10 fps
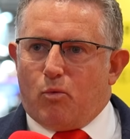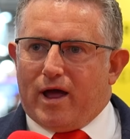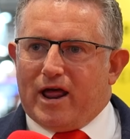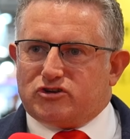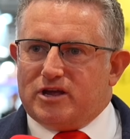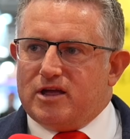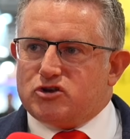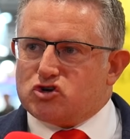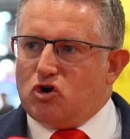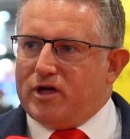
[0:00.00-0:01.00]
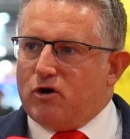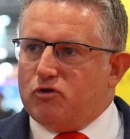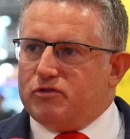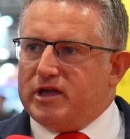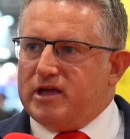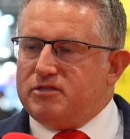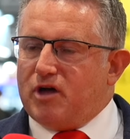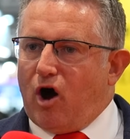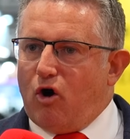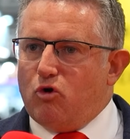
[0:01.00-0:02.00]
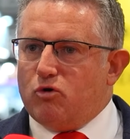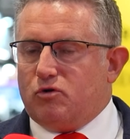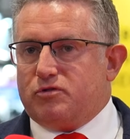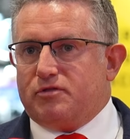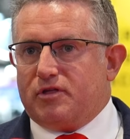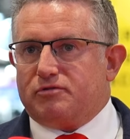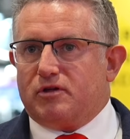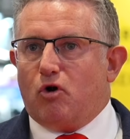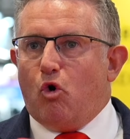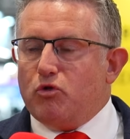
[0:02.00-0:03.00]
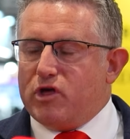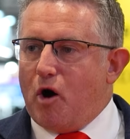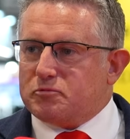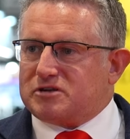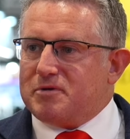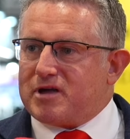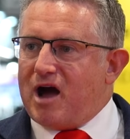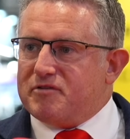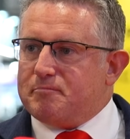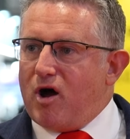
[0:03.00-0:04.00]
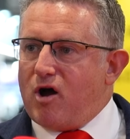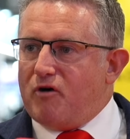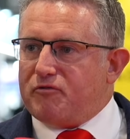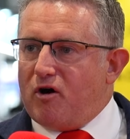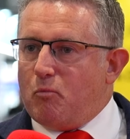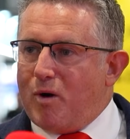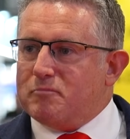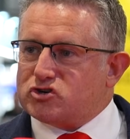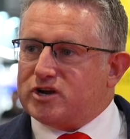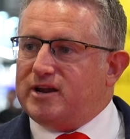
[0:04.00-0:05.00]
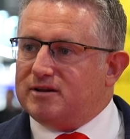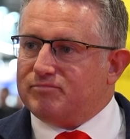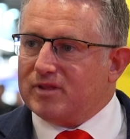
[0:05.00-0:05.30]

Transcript: and actually ensure that the, the whole or the, the, all the ops can be covered by off on one machine.